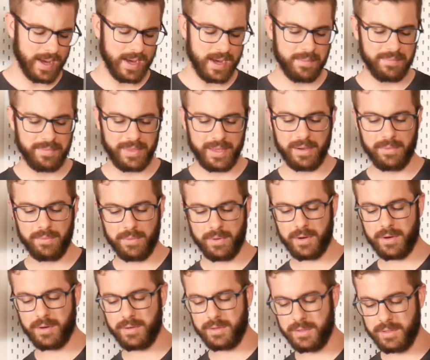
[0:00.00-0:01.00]
Um, they
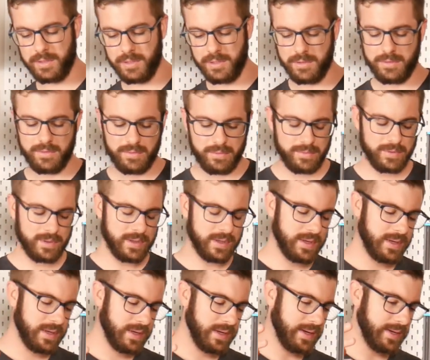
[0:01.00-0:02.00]
were new,
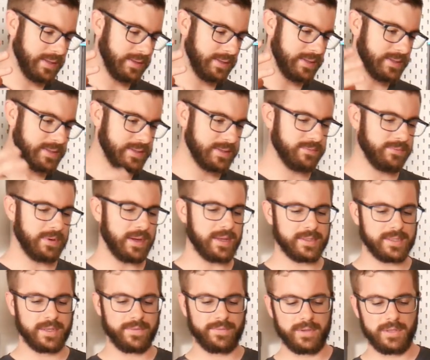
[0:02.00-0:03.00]
at least
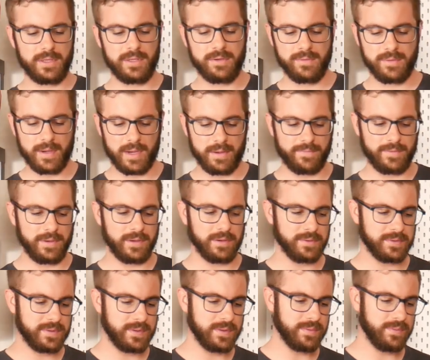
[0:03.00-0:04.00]
relatively new, I
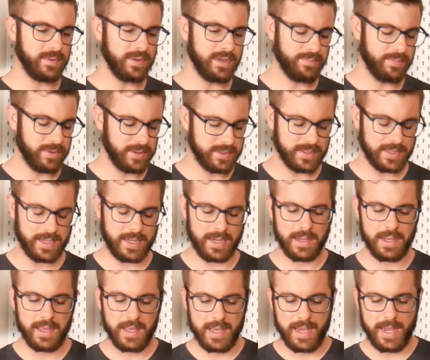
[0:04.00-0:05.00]
feel, to 3D
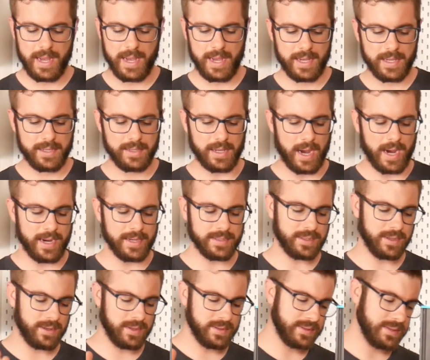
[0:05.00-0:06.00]
printing. And I
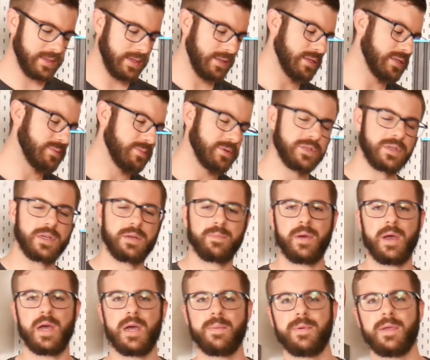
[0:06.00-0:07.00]
started seeing this
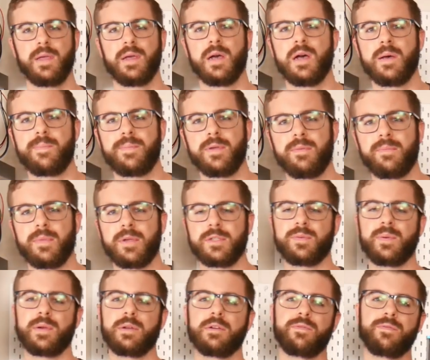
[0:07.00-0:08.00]
machine popping up in my
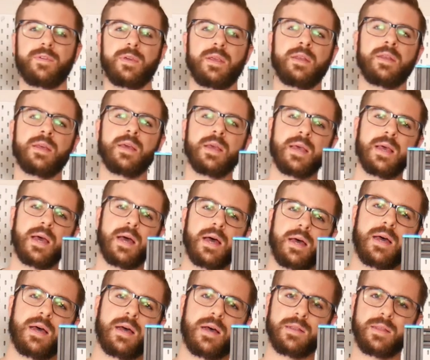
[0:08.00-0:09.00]
Twitter feed
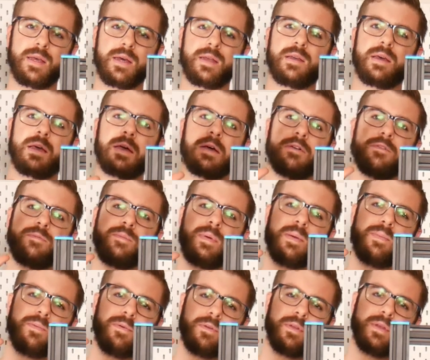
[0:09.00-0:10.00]
uh, a lot of
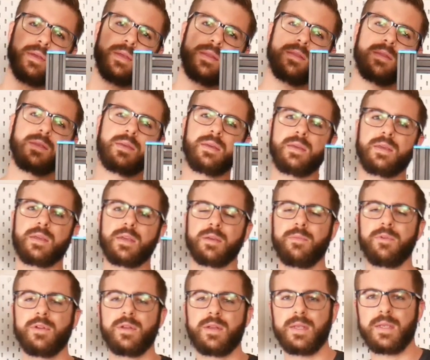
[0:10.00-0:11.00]
people in the
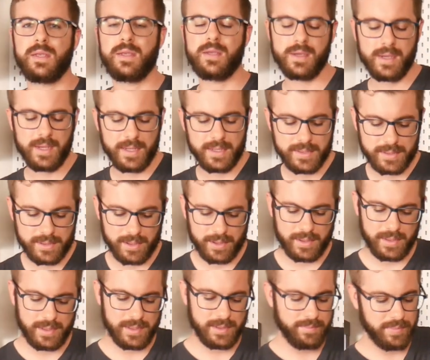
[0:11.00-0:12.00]
community
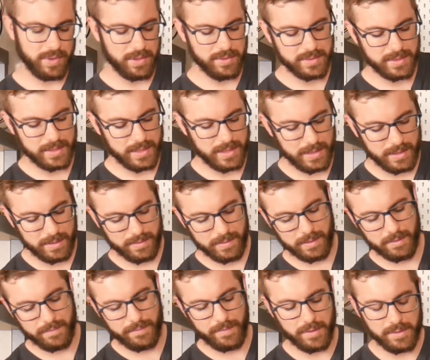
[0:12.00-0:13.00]
started posting
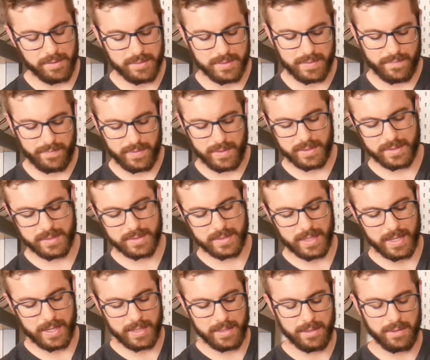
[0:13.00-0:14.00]
their photos of
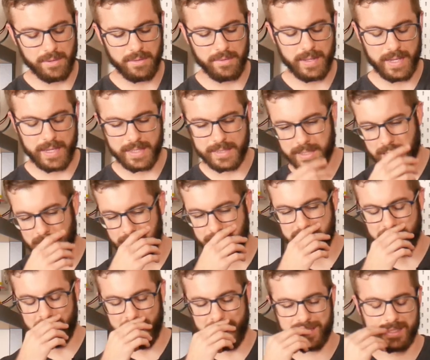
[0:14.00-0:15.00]
this. I know that
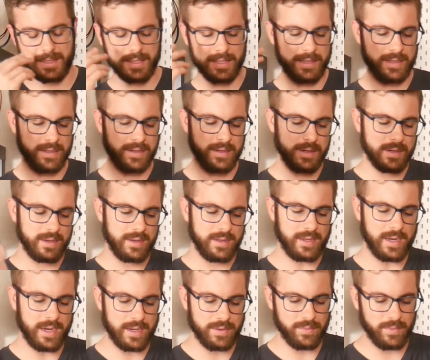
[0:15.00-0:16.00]
Tom Jackson
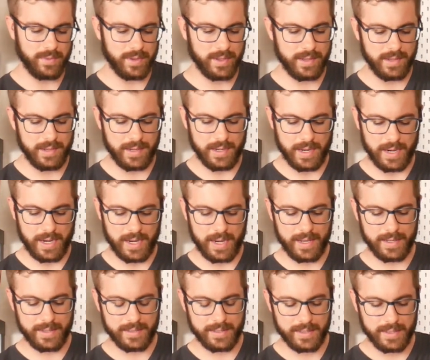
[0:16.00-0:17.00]
got one
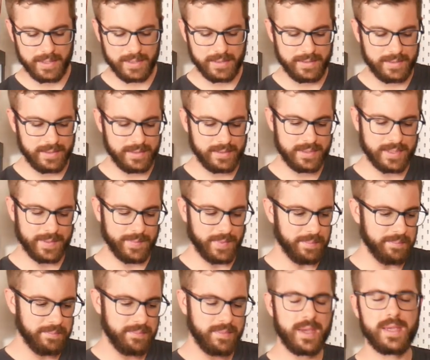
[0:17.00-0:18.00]
and did some
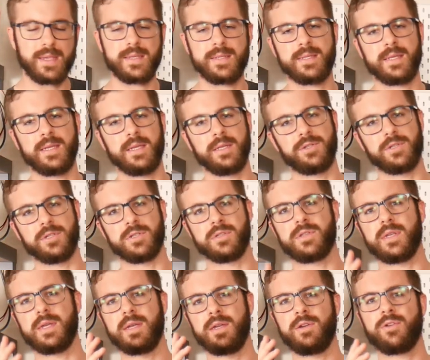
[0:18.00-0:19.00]
amazing,
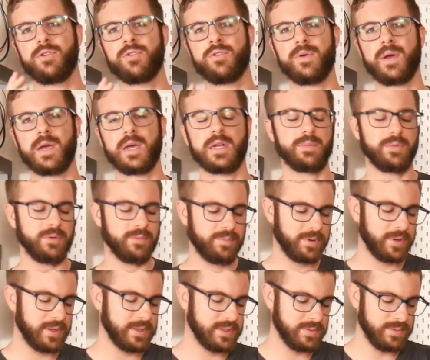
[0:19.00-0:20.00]
just incredible
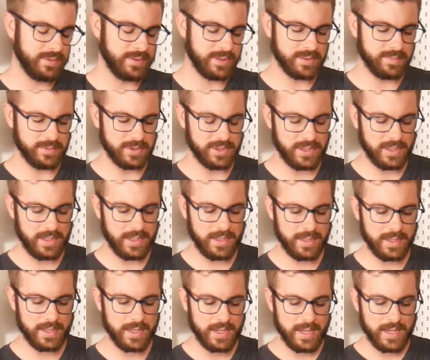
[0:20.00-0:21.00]
prints with this
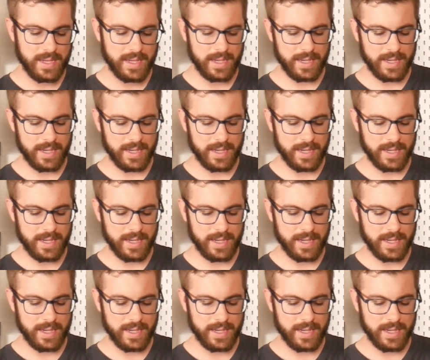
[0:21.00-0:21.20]
machine.